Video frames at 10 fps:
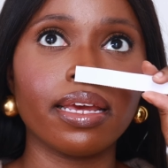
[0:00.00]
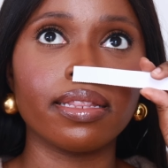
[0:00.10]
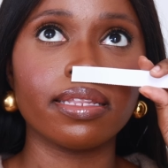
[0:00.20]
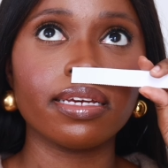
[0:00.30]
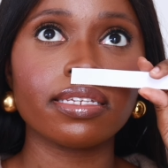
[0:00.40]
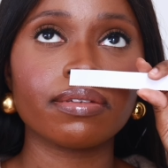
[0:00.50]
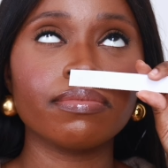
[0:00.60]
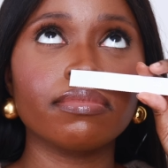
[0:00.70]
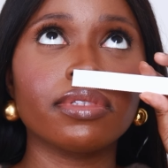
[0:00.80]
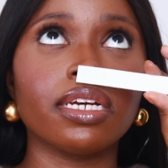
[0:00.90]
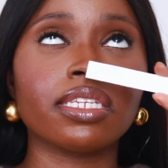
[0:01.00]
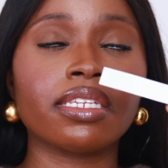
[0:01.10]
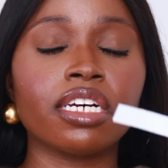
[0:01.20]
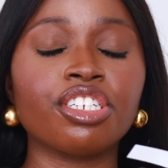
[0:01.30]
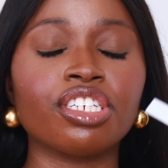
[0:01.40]
And this is
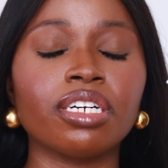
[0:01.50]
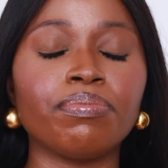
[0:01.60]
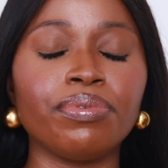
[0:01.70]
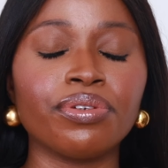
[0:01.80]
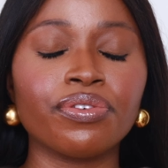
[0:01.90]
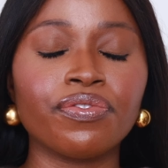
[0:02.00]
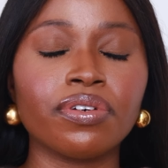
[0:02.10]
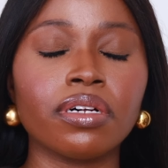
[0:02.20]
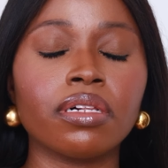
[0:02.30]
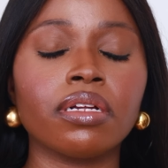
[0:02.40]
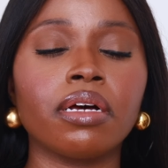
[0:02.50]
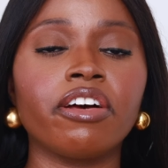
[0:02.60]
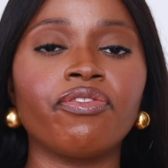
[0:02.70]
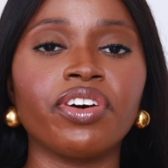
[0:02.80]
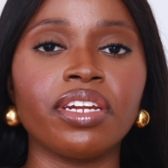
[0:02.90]
such a beautiful
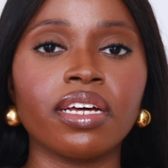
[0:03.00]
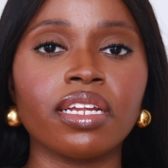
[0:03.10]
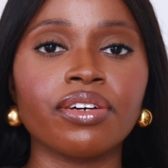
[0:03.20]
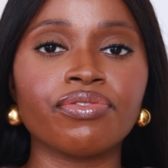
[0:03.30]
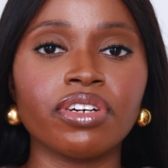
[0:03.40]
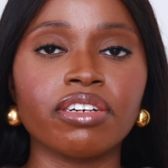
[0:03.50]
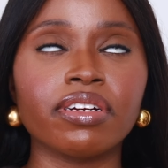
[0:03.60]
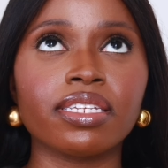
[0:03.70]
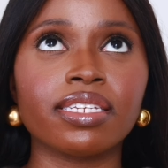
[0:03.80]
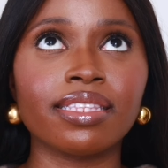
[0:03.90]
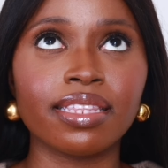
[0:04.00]
vanilla fragrance.